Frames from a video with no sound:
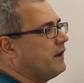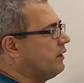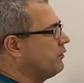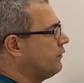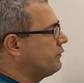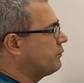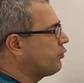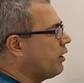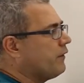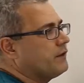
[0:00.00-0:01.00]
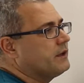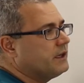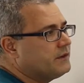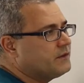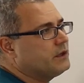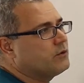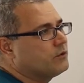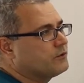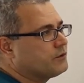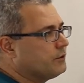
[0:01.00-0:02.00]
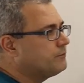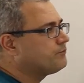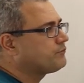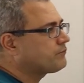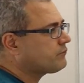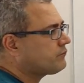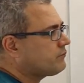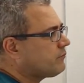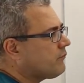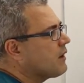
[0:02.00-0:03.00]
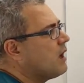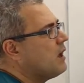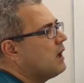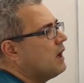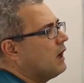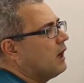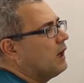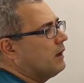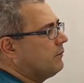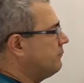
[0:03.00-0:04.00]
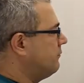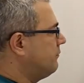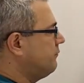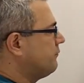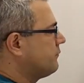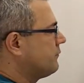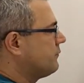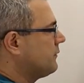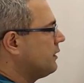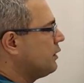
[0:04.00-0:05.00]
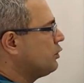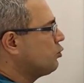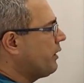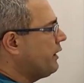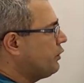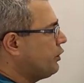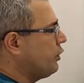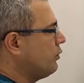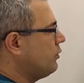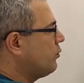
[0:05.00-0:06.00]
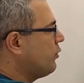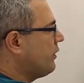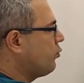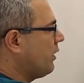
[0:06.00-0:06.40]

value of the profit is equal to 20Q with